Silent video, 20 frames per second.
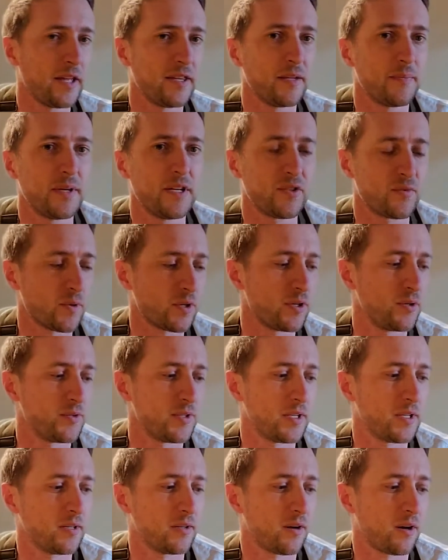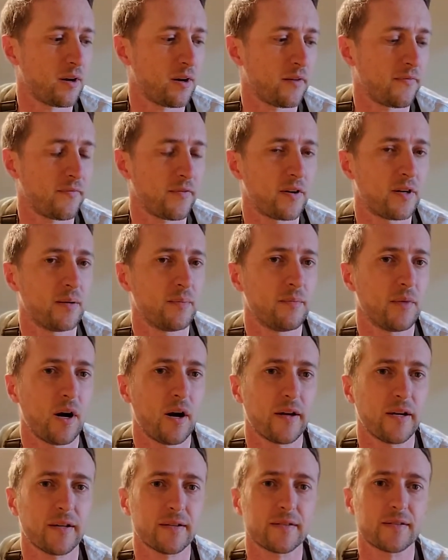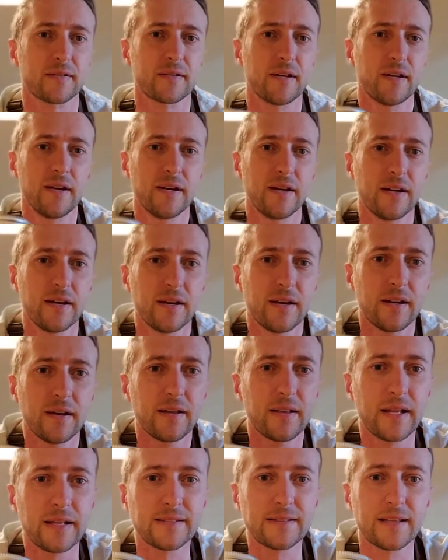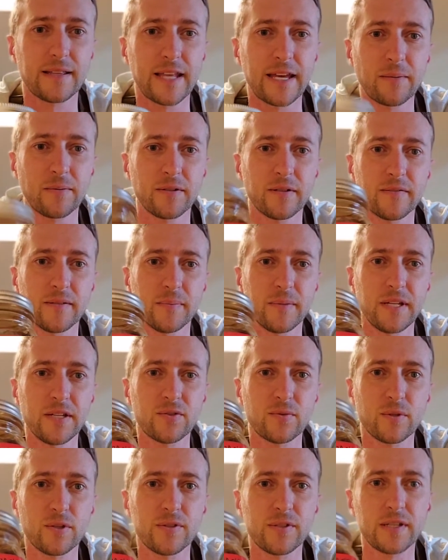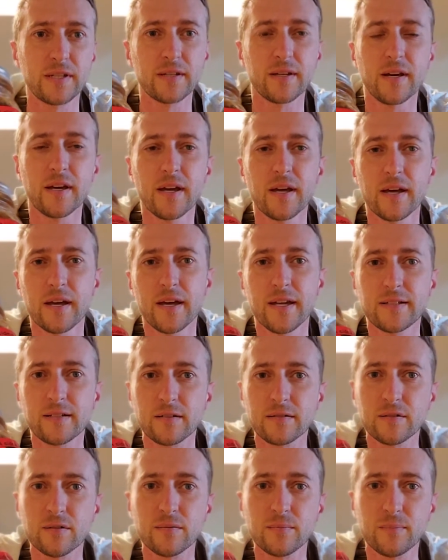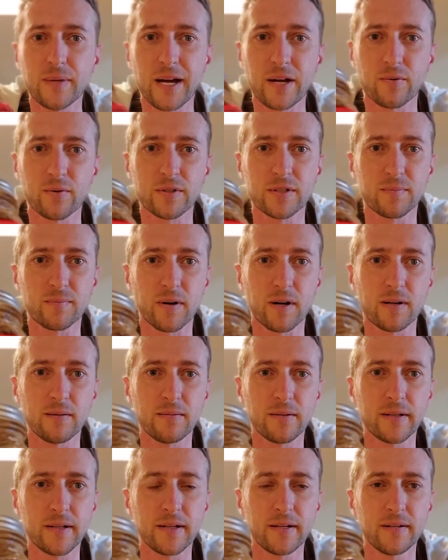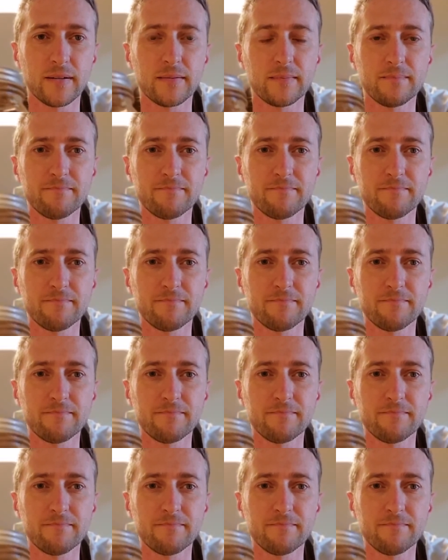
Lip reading: the beans we're using are from Onyx. That's the label of the beans we're using. It's also backwards probably.